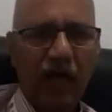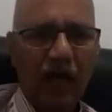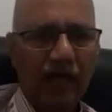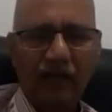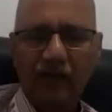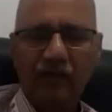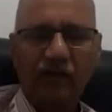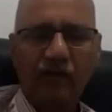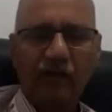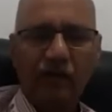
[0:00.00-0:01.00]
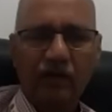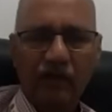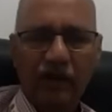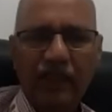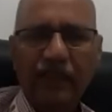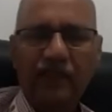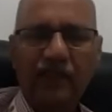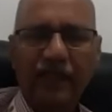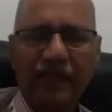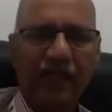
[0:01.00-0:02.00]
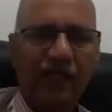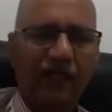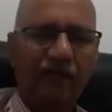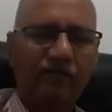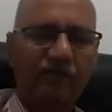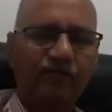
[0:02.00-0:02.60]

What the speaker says: and eat the kill,